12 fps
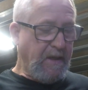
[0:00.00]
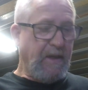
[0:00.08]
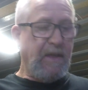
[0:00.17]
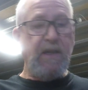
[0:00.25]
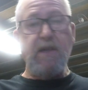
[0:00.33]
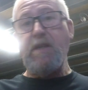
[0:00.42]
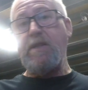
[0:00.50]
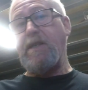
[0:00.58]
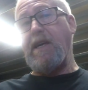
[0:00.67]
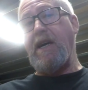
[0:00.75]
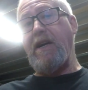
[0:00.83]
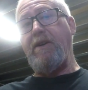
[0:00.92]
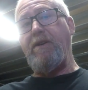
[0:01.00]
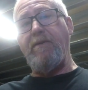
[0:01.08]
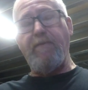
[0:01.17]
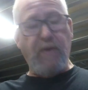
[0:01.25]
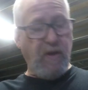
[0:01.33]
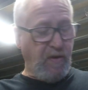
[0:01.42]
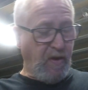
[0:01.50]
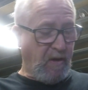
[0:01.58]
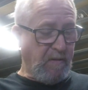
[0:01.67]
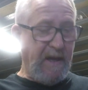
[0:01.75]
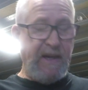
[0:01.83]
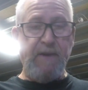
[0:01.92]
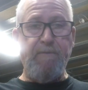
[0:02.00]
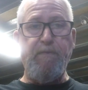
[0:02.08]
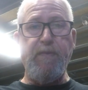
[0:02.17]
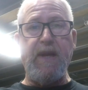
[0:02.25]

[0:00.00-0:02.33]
So I'm going